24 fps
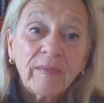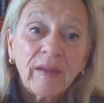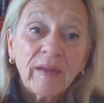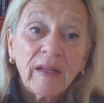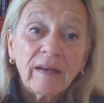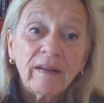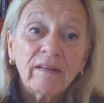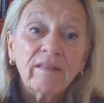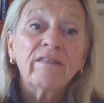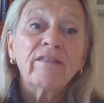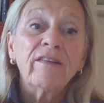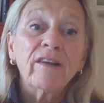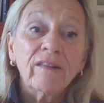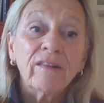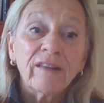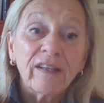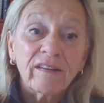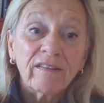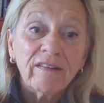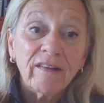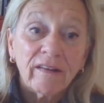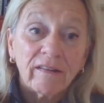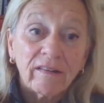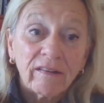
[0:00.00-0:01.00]
and it still
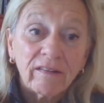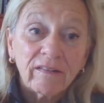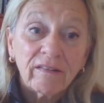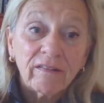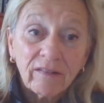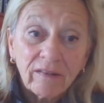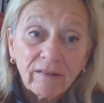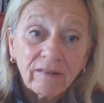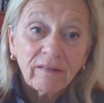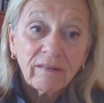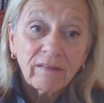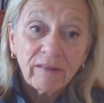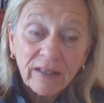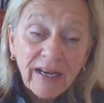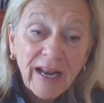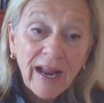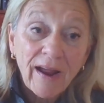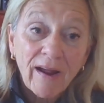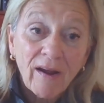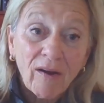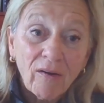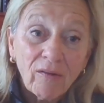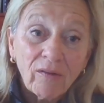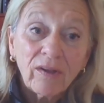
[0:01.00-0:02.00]
exists
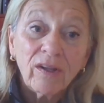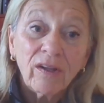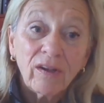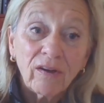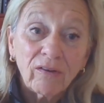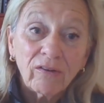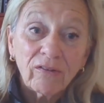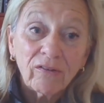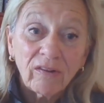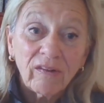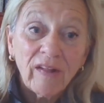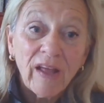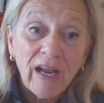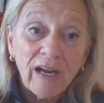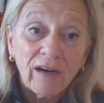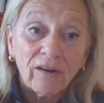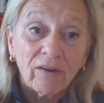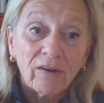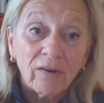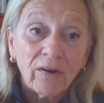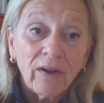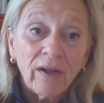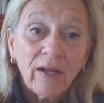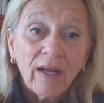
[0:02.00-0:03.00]
now, years
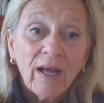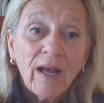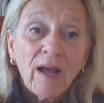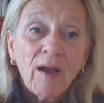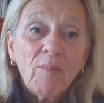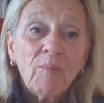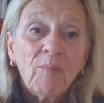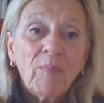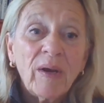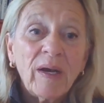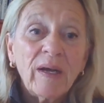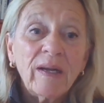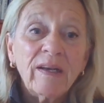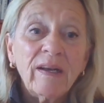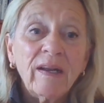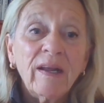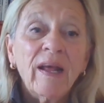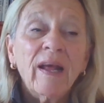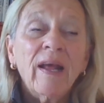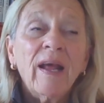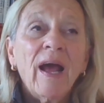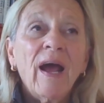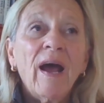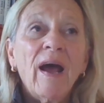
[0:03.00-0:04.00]
later. But
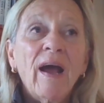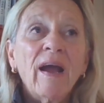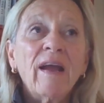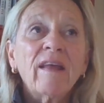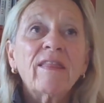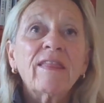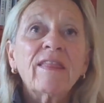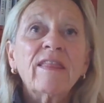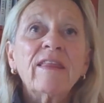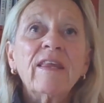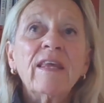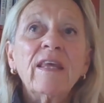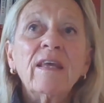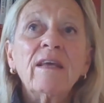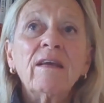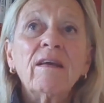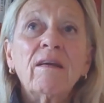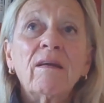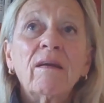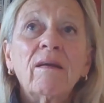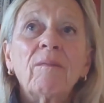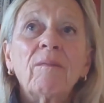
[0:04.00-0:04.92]
I think